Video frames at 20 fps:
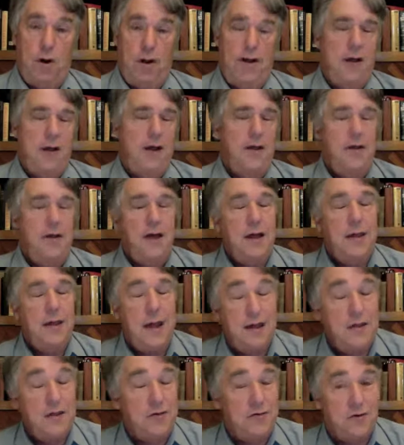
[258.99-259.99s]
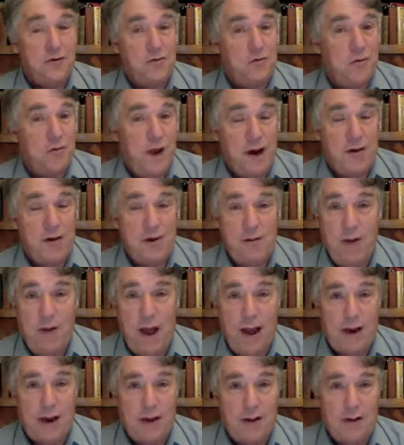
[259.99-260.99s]
and this is very
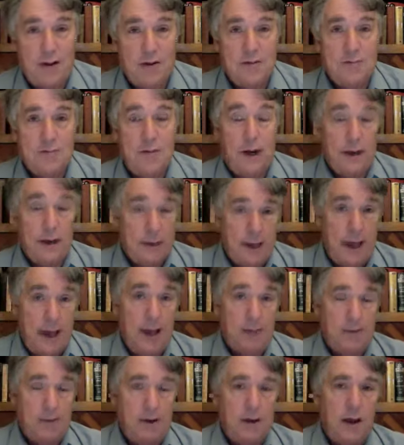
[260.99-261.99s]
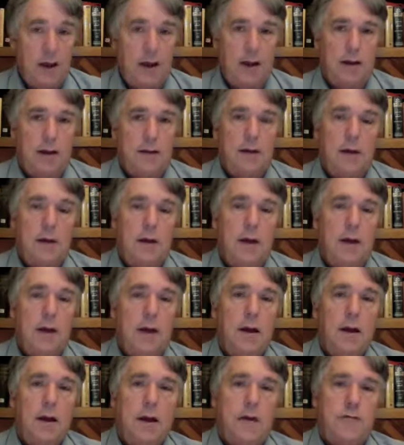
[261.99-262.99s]
radical, but it can be done
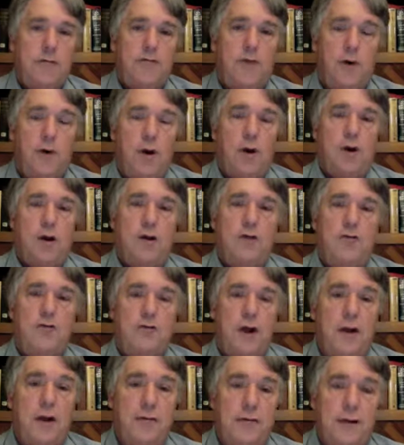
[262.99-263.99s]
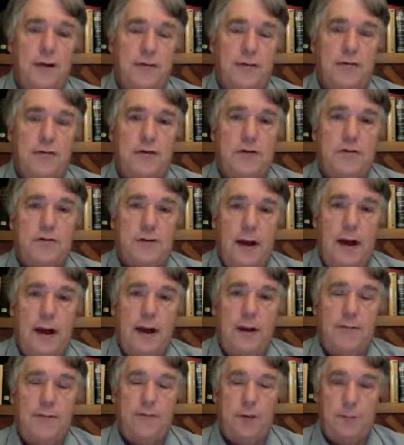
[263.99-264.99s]
is for conservatives to
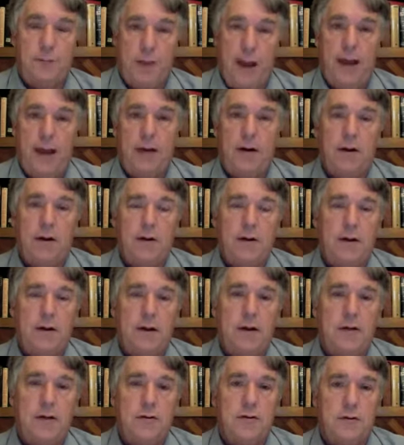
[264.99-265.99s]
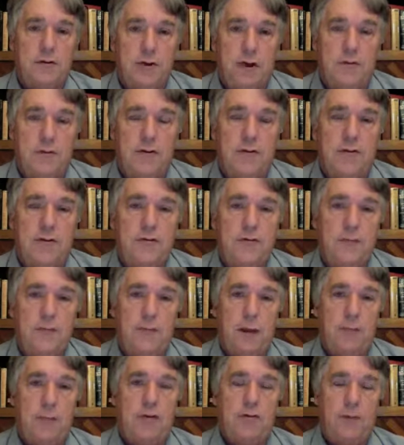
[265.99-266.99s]
say, for Boehner and the conservative
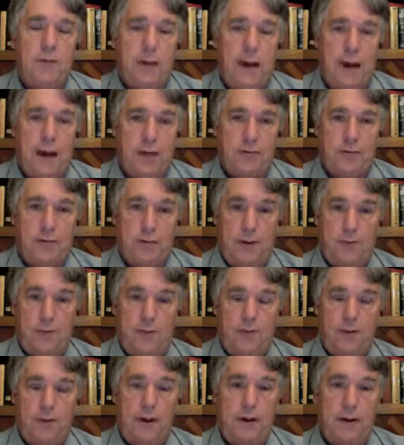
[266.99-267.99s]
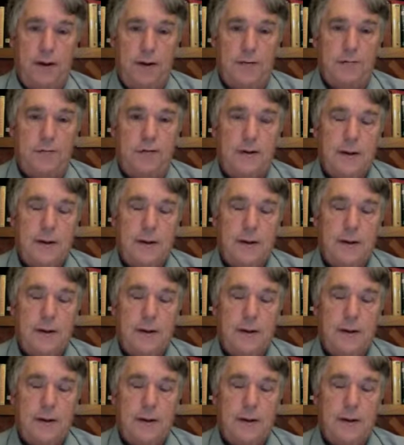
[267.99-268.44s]
members of the House of Representatives,